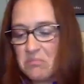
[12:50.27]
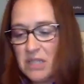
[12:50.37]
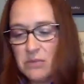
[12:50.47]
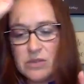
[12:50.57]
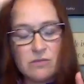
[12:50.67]

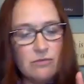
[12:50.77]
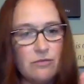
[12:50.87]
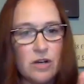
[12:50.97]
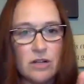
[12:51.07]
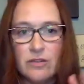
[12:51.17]
He was
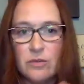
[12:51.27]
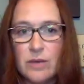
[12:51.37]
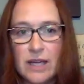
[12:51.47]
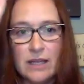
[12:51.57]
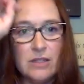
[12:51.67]
far enough
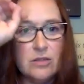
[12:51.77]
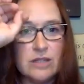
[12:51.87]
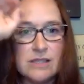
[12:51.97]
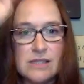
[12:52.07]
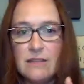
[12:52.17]
away. You can
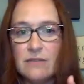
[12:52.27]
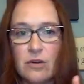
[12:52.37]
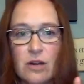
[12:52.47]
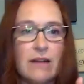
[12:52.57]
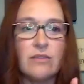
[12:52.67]
see
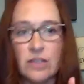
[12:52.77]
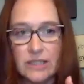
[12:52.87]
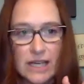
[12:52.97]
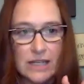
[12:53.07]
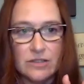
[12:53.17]
forever at
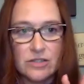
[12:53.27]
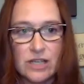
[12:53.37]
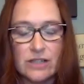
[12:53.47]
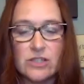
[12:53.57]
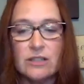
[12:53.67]
that
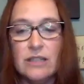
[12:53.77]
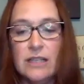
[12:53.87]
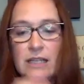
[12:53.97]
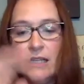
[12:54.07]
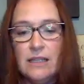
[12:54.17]
intersection.
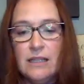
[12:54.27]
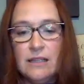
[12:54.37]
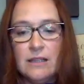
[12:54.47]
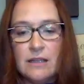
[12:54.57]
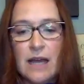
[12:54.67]

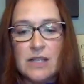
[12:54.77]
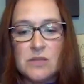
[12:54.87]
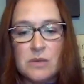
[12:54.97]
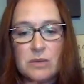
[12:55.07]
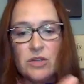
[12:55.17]
As
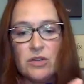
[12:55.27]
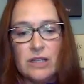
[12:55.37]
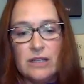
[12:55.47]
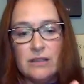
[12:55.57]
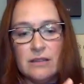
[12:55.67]
we were
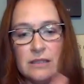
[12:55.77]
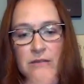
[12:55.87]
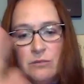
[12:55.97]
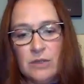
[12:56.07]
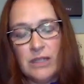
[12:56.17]
turning,
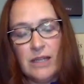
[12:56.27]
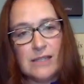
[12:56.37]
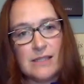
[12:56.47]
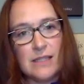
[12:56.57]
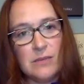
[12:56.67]
we
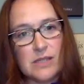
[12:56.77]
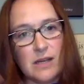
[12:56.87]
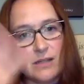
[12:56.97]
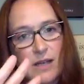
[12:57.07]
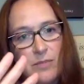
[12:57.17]
realized that he was
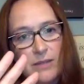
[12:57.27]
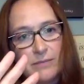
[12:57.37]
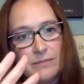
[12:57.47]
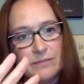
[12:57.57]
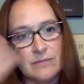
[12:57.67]
not stopping.
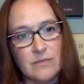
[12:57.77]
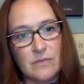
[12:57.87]
Mm-hmm.